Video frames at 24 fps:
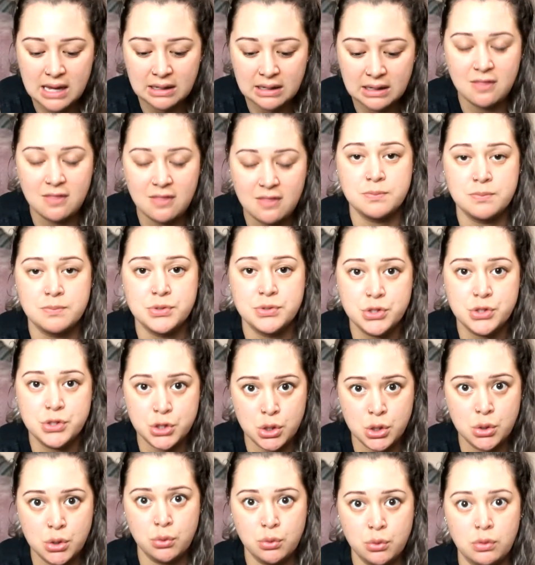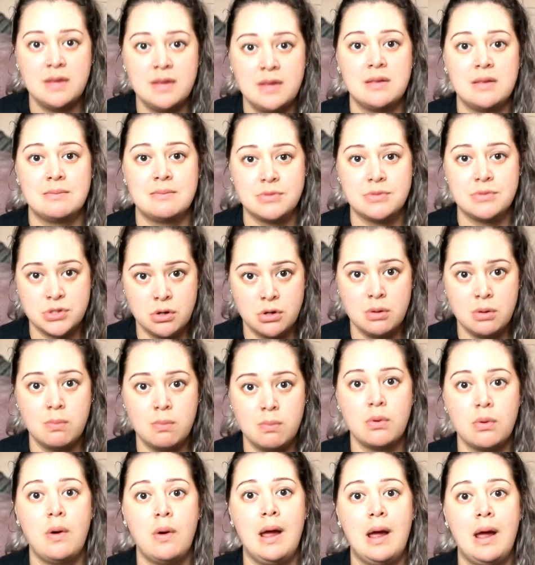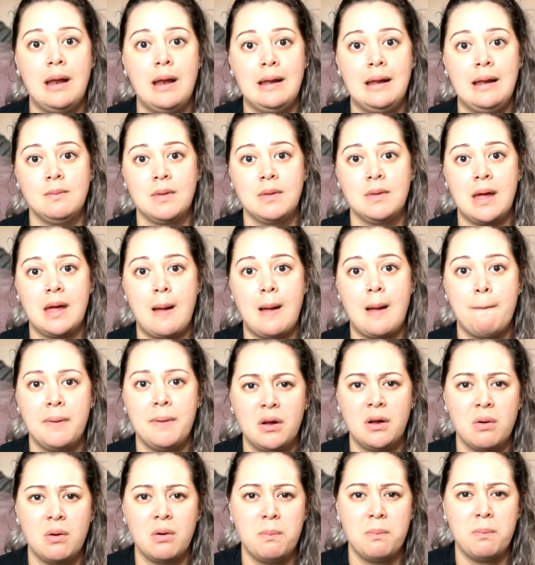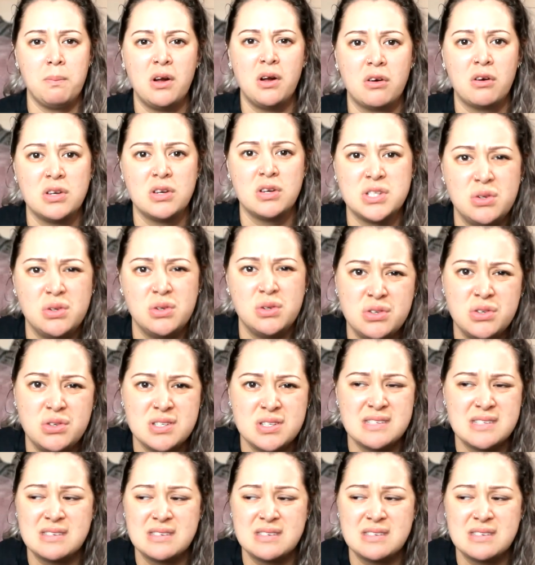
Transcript: let them stew, let them snowball, and let them get bigger and bigger until you just